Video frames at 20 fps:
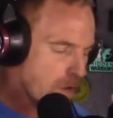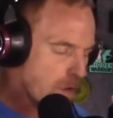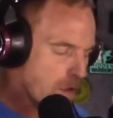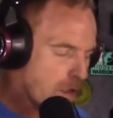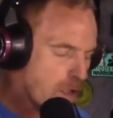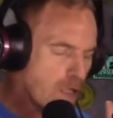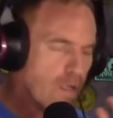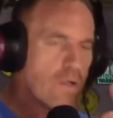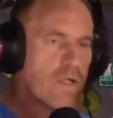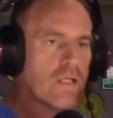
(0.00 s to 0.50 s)

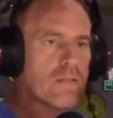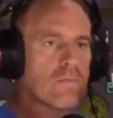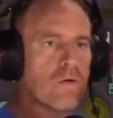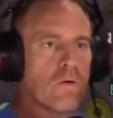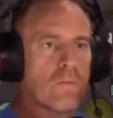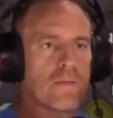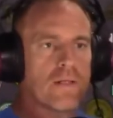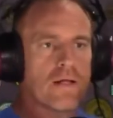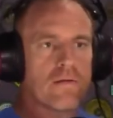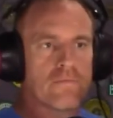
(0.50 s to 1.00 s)
You know, at the
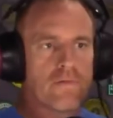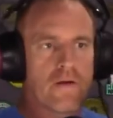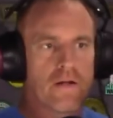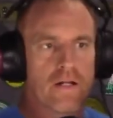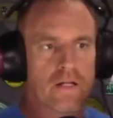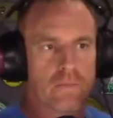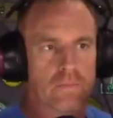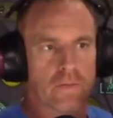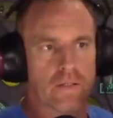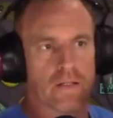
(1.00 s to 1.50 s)
moment that
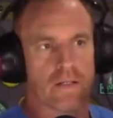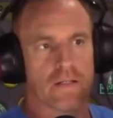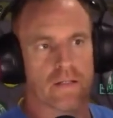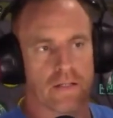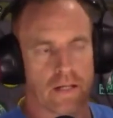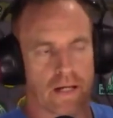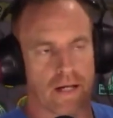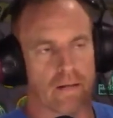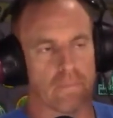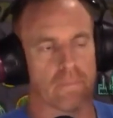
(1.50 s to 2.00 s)
Verenigma,
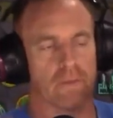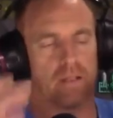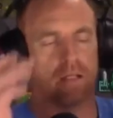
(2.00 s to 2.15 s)
the app,